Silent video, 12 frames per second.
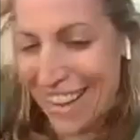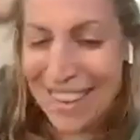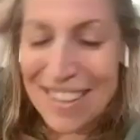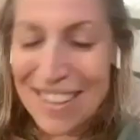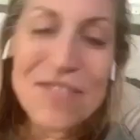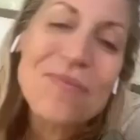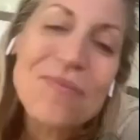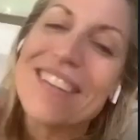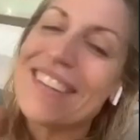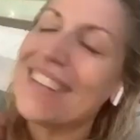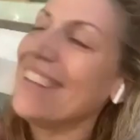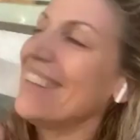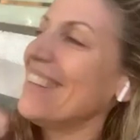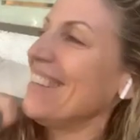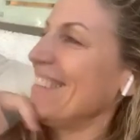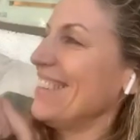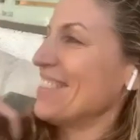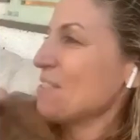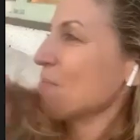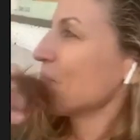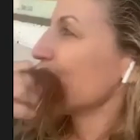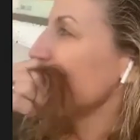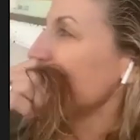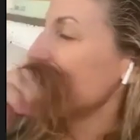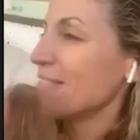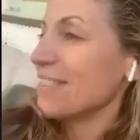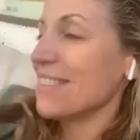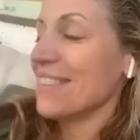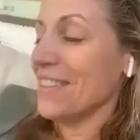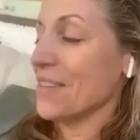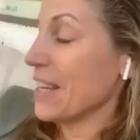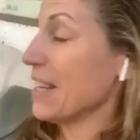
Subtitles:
always wanted to do stand up. And I was